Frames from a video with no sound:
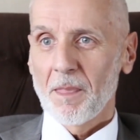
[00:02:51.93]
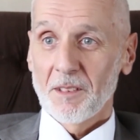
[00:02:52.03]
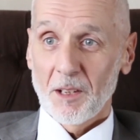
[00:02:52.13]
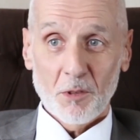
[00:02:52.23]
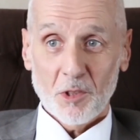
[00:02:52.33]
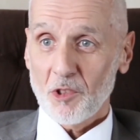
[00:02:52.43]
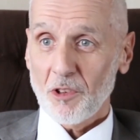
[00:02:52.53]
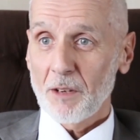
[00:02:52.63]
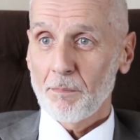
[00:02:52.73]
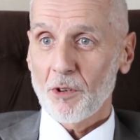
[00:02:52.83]
It was a
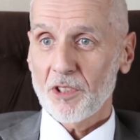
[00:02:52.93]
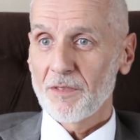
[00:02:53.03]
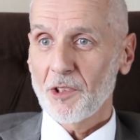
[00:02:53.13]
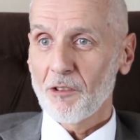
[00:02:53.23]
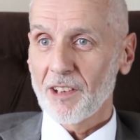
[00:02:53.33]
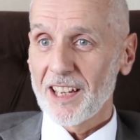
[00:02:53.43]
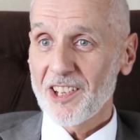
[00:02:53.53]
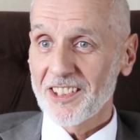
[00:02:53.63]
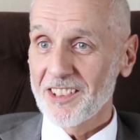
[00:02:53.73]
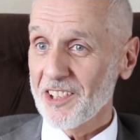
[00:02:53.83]
straight positive
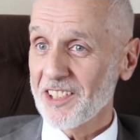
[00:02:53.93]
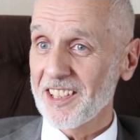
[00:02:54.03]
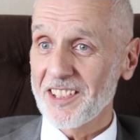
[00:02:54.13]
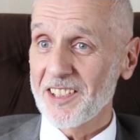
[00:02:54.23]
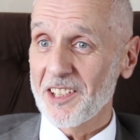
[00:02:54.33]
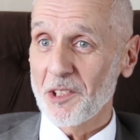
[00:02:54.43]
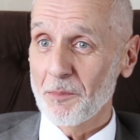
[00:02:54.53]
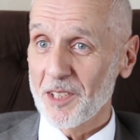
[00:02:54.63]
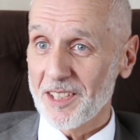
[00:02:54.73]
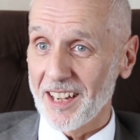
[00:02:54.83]
correlation, as a statistician
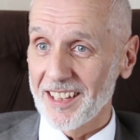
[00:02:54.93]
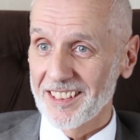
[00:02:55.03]
would say.